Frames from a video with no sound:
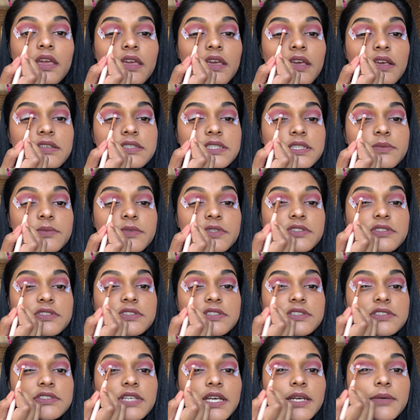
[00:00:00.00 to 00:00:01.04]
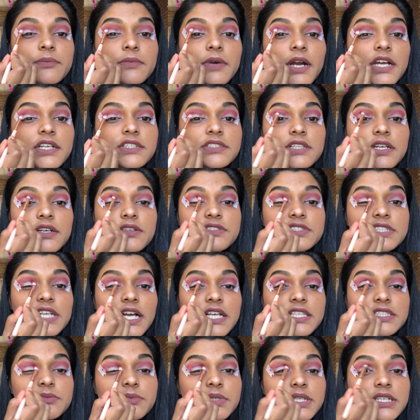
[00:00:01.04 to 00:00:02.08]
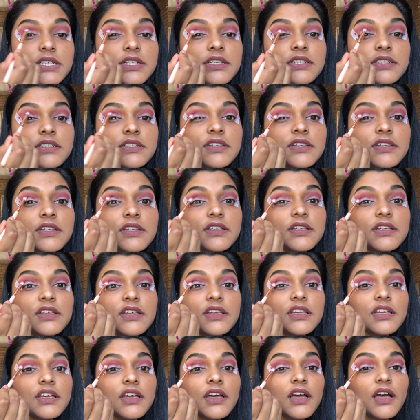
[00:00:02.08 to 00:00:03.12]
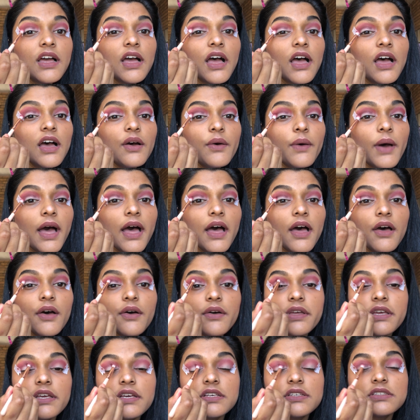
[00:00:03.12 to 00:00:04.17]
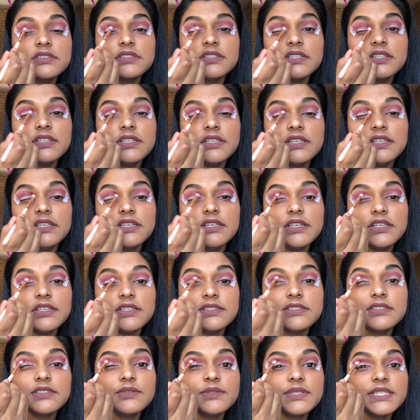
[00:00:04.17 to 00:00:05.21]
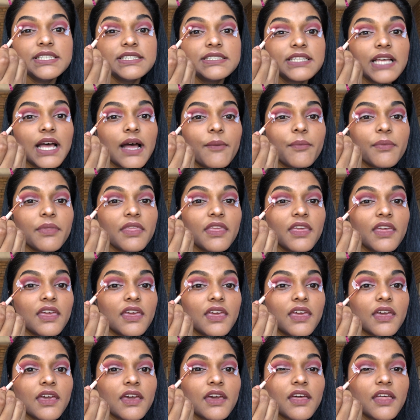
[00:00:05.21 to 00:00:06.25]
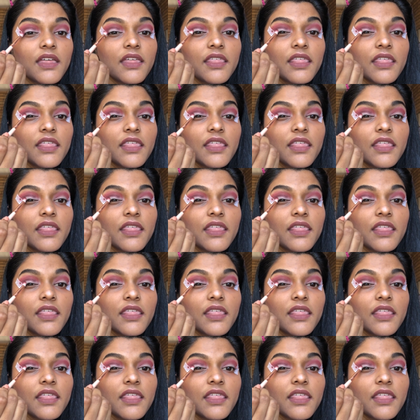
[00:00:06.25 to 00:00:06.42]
Yes, I'm using the same brush, don't judge me. Oh wow, yes, it is doing something.